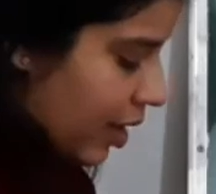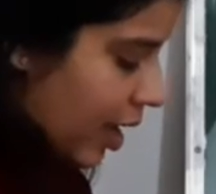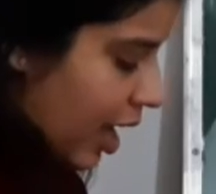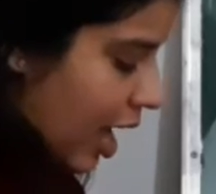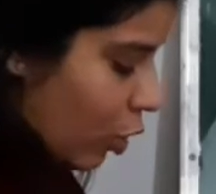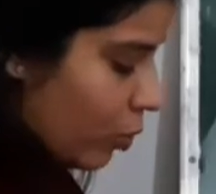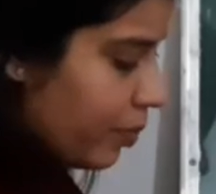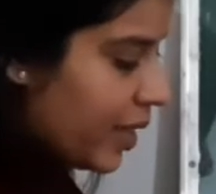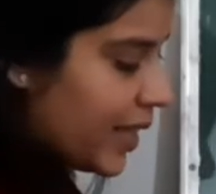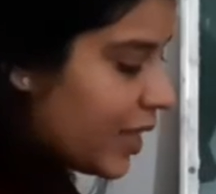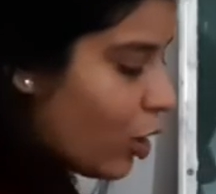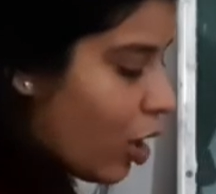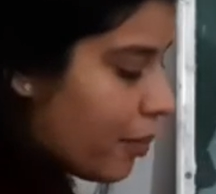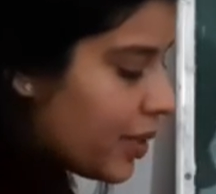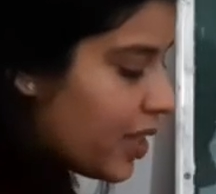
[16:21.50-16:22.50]
how many
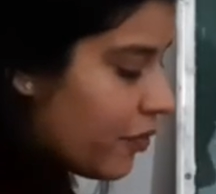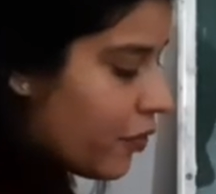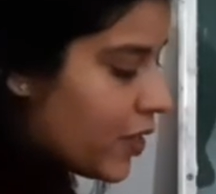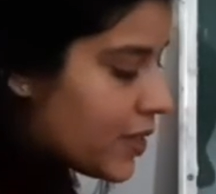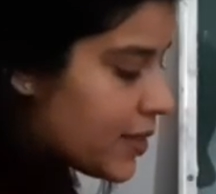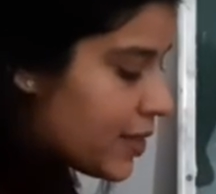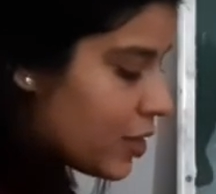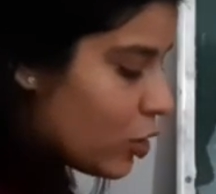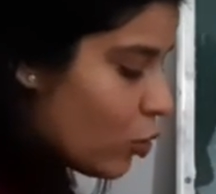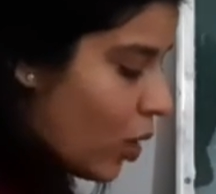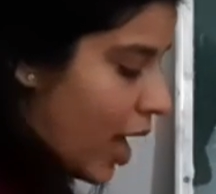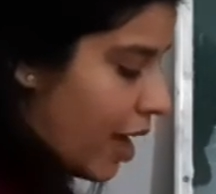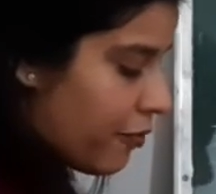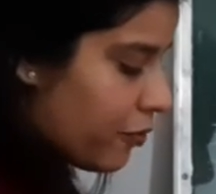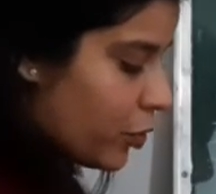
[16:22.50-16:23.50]
common differences you
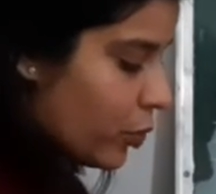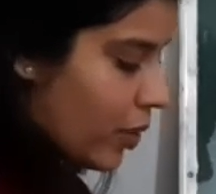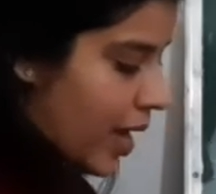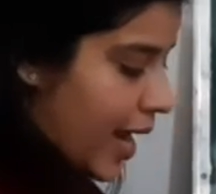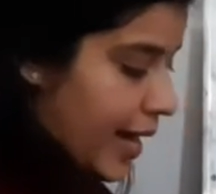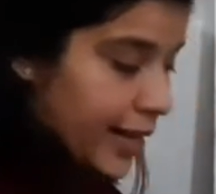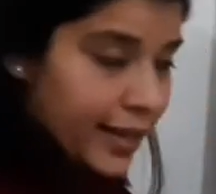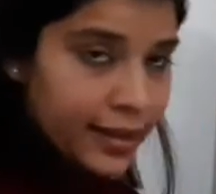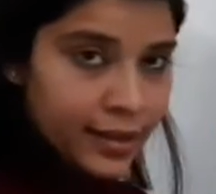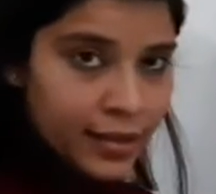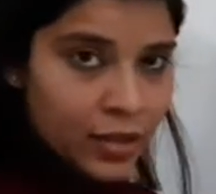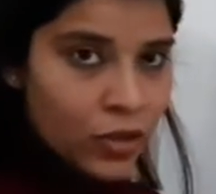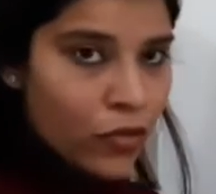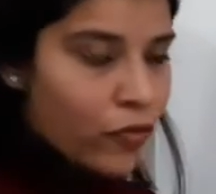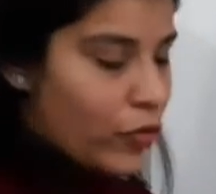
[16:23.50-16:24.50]
have to add
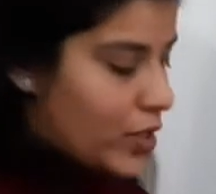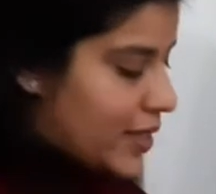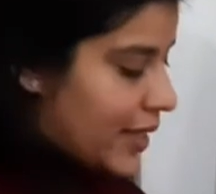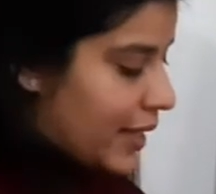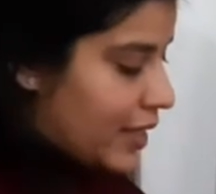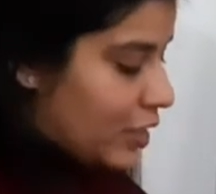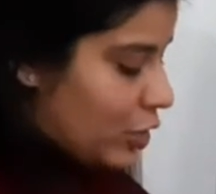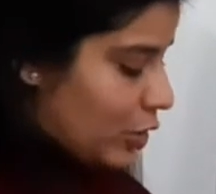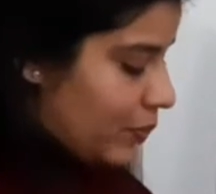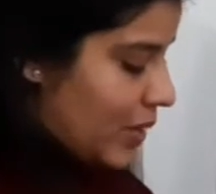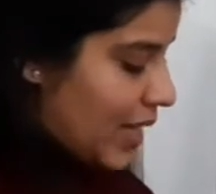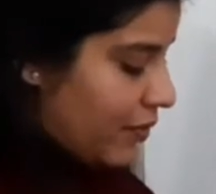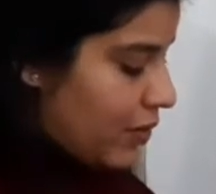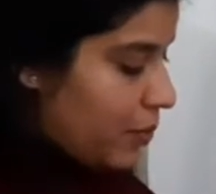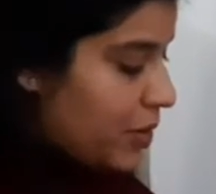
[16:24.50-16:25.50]
for second term?
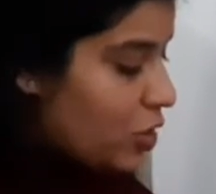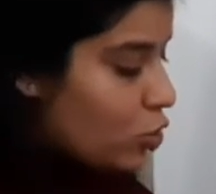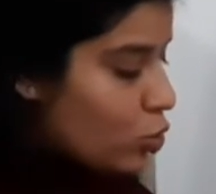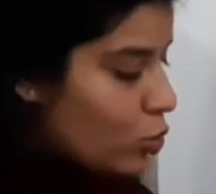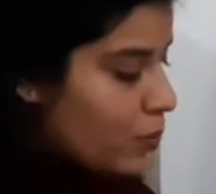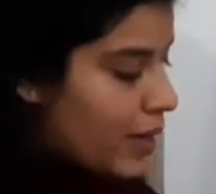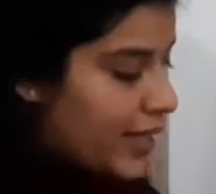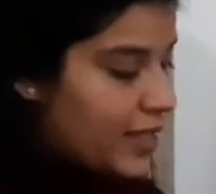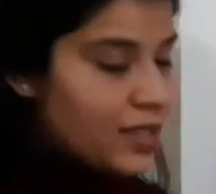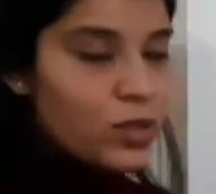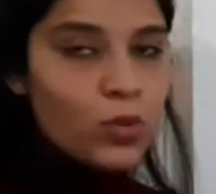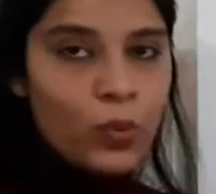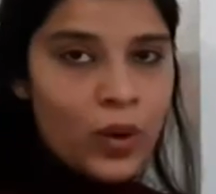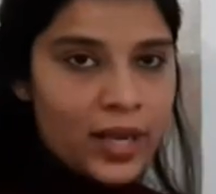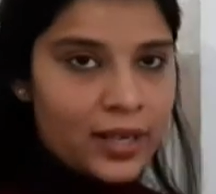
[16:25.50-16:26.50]
That will be 2
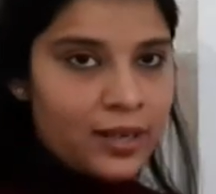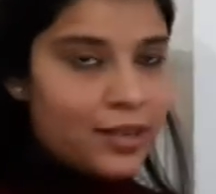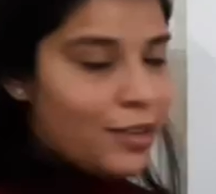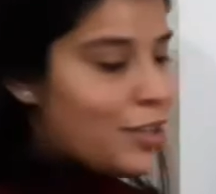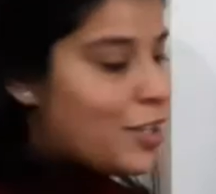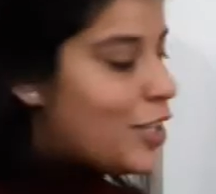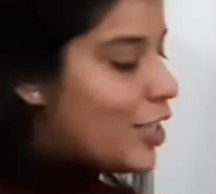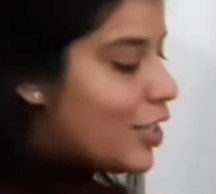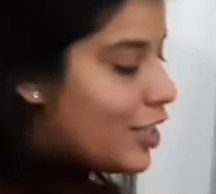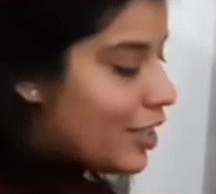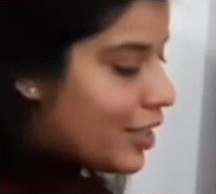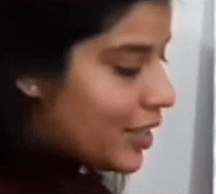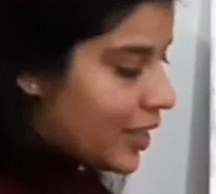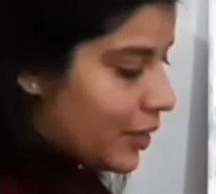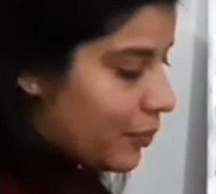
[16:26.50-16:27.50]
minus 1,
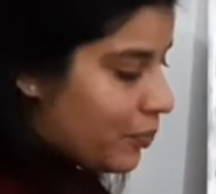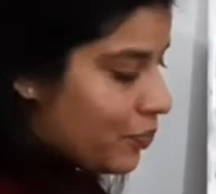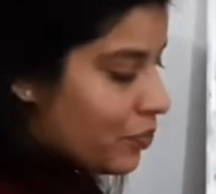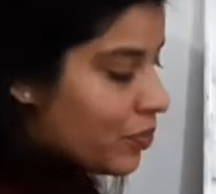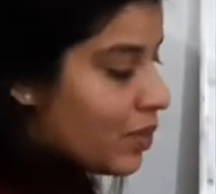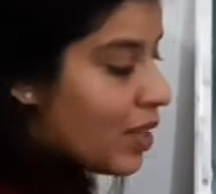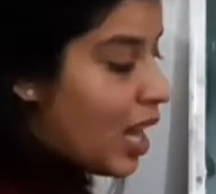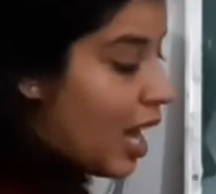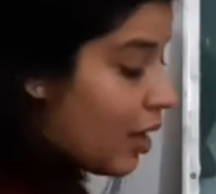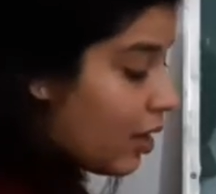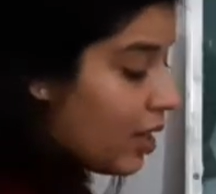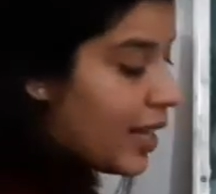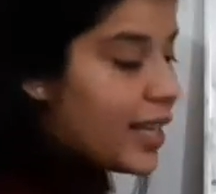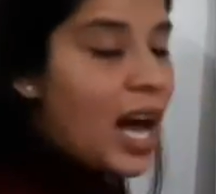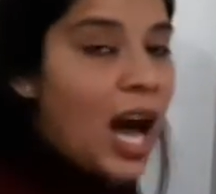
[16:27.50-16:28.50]
D.
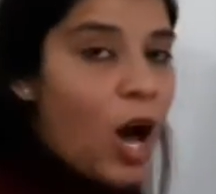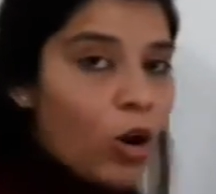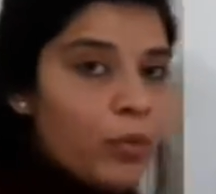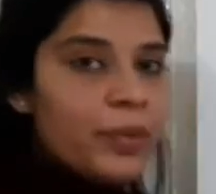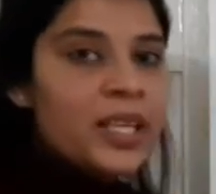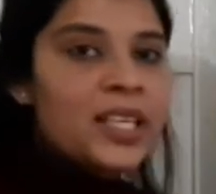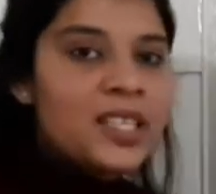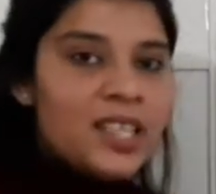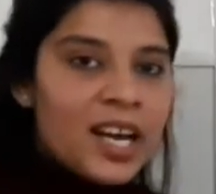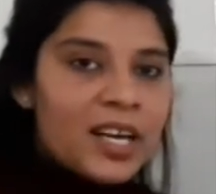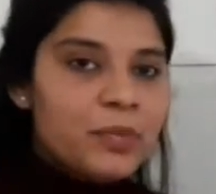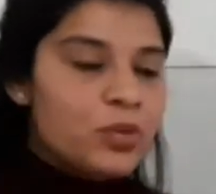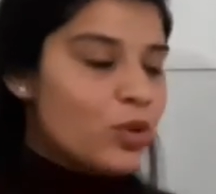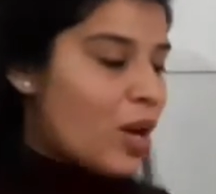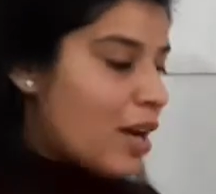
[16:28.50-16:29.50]
Like how many
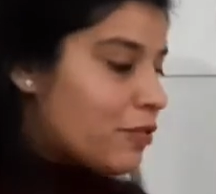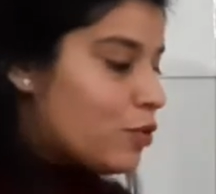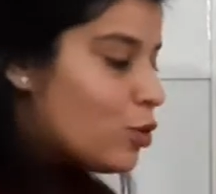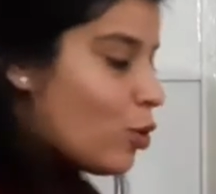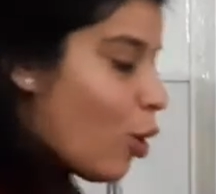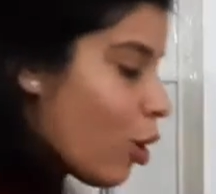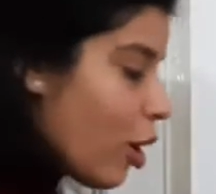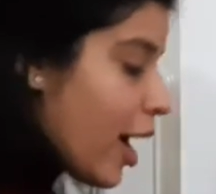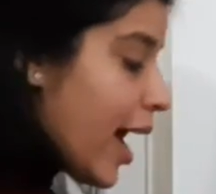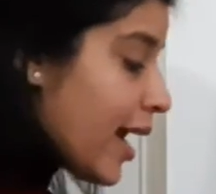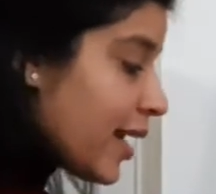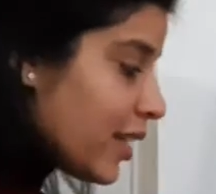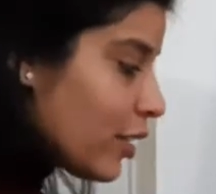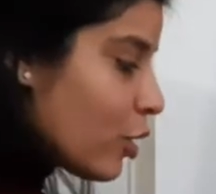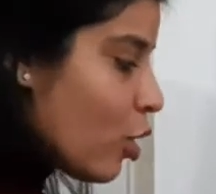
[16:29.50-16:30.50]
times you have to
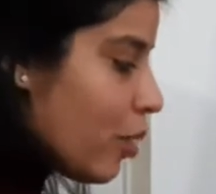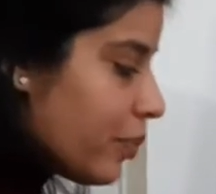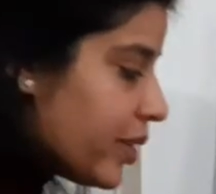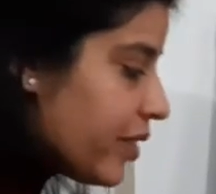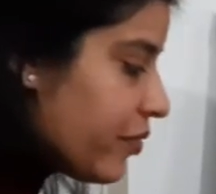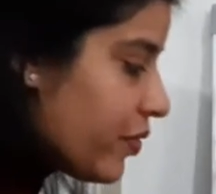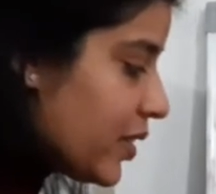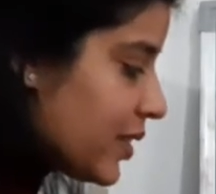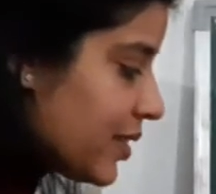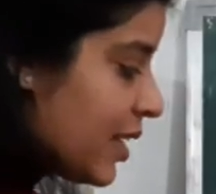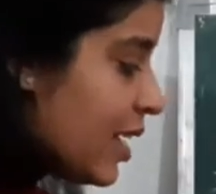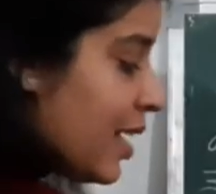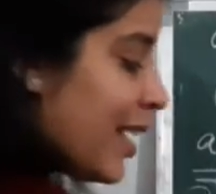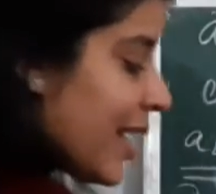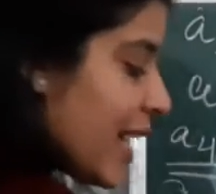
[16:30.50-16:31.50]
add the common difference?
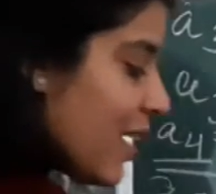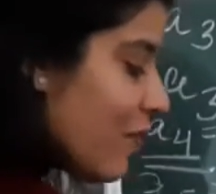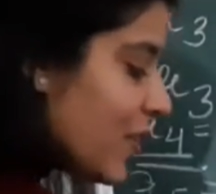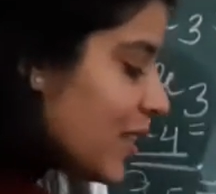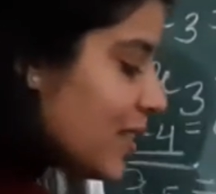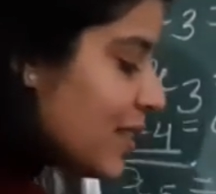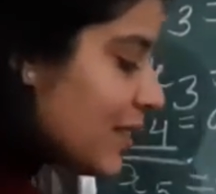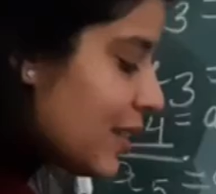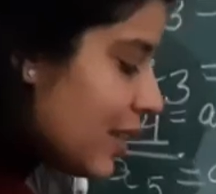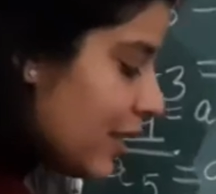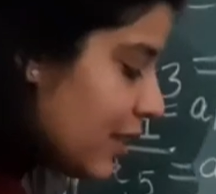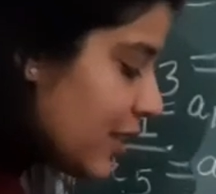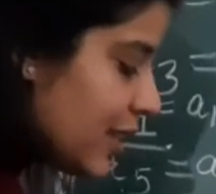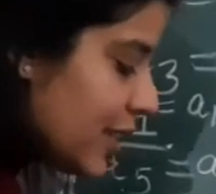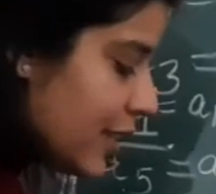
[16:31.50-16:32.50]
If it is
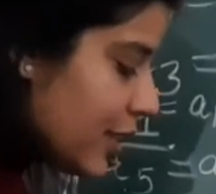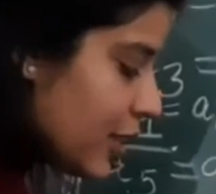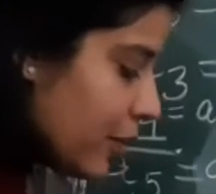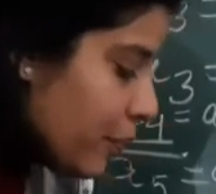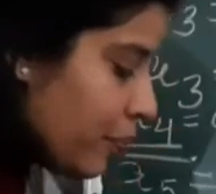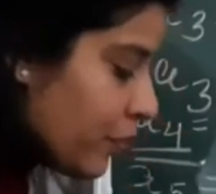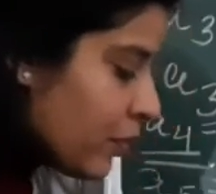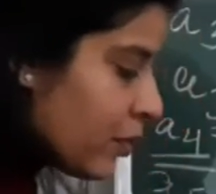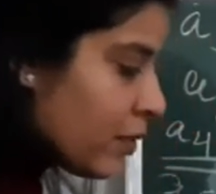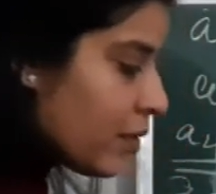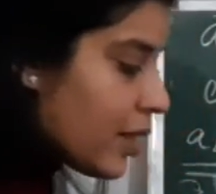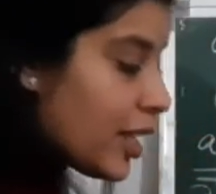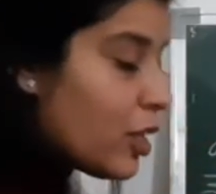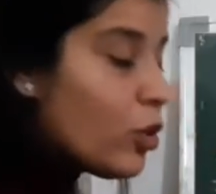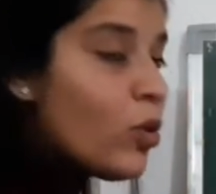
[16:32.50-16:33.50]
third term,
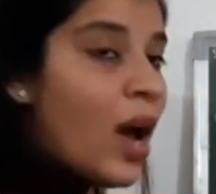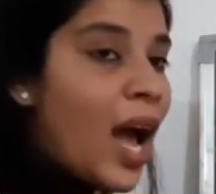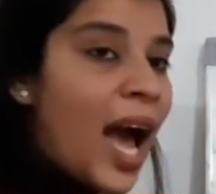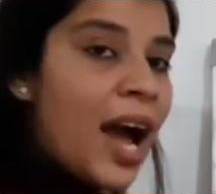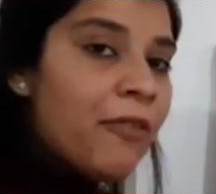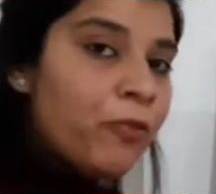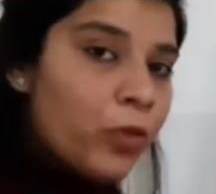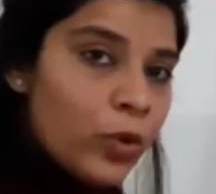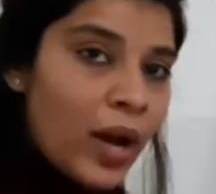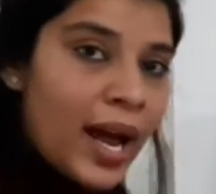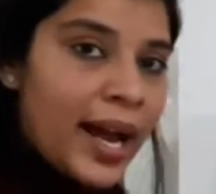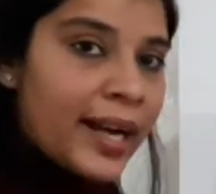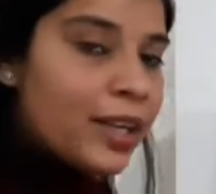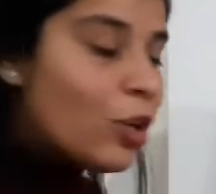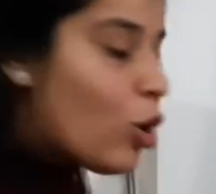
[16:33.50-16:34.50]
then you have to
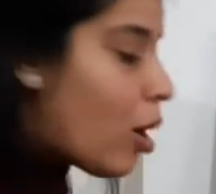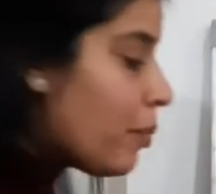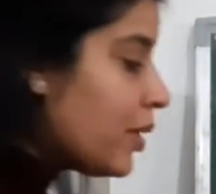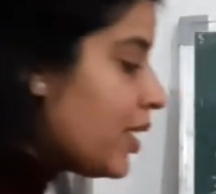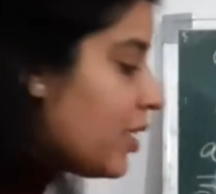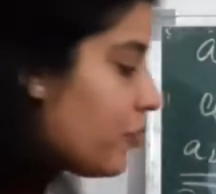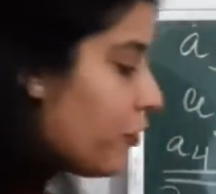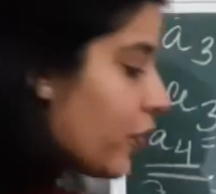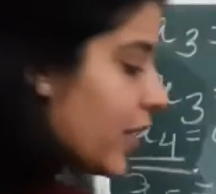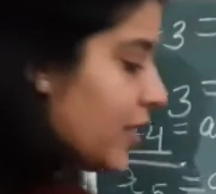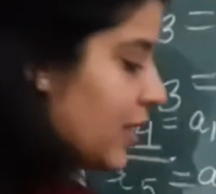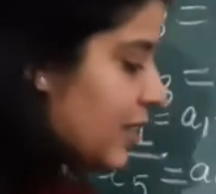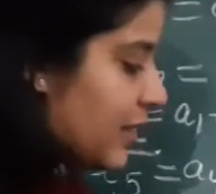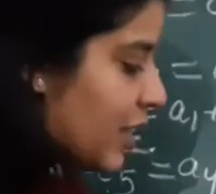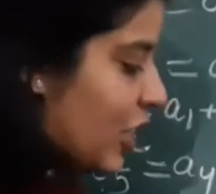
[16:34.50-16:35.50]
add common difference